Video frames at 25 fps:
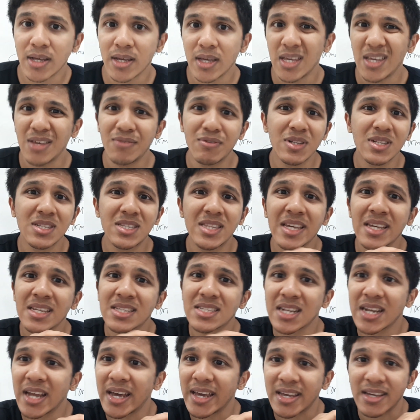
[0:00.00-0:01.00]
Even
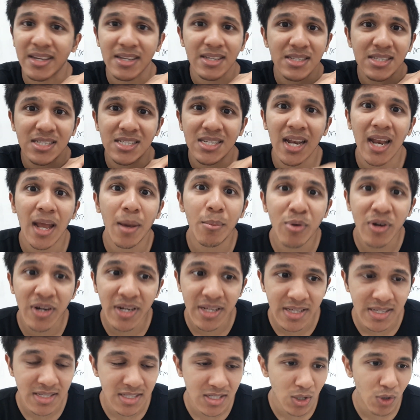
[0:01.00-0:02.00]
things like
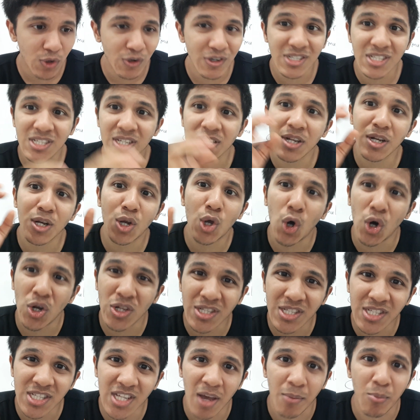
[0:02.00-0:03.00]
celebrities or a certain
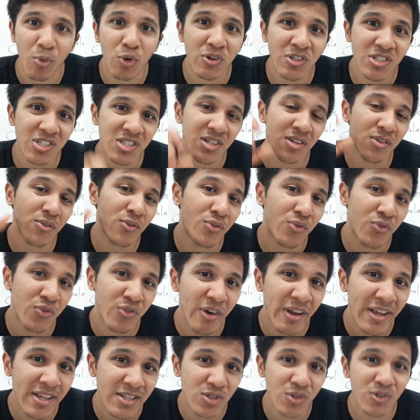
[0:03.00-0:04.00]
concept or a certain
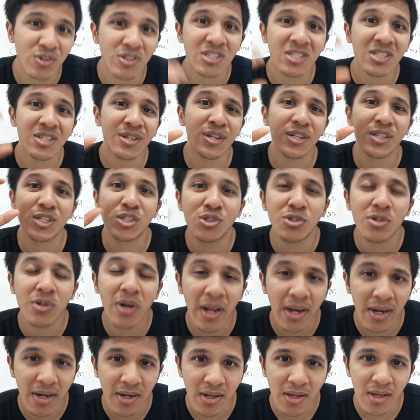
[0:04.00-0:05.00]
phrase or a certain
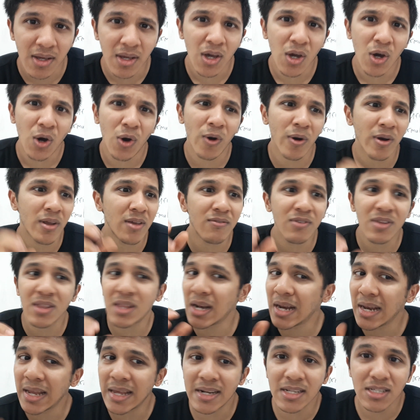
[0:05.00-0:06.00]
trend or even the
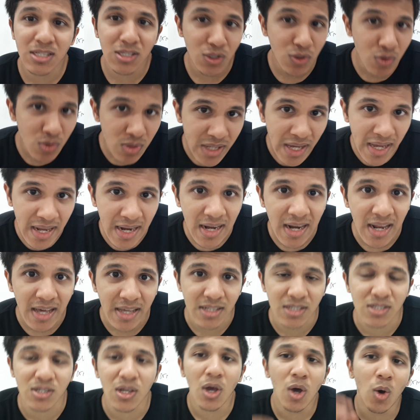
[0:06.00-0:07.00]
latest news
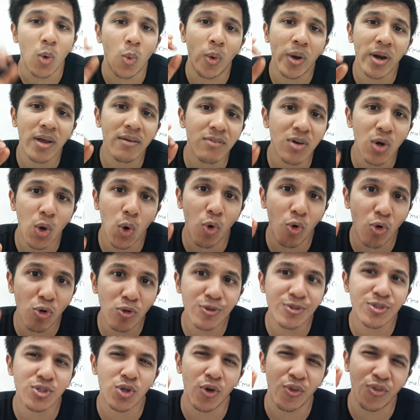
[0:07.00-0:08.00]
headlines. Whatever
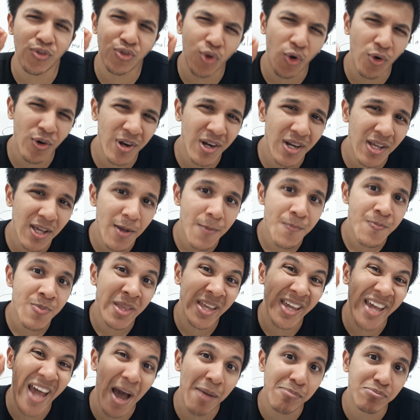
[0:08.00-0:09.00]
holds authority
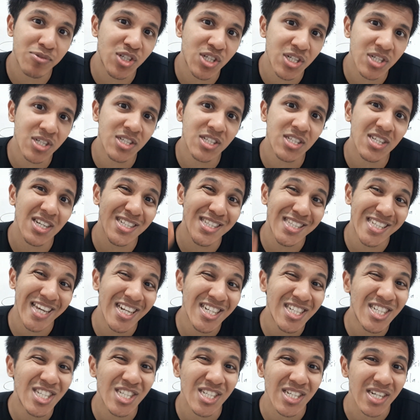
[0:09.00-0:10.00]
captures
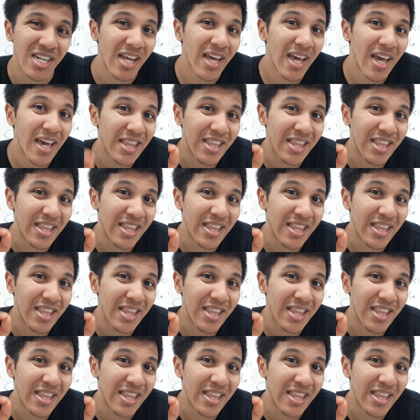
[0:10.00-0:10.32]
attention.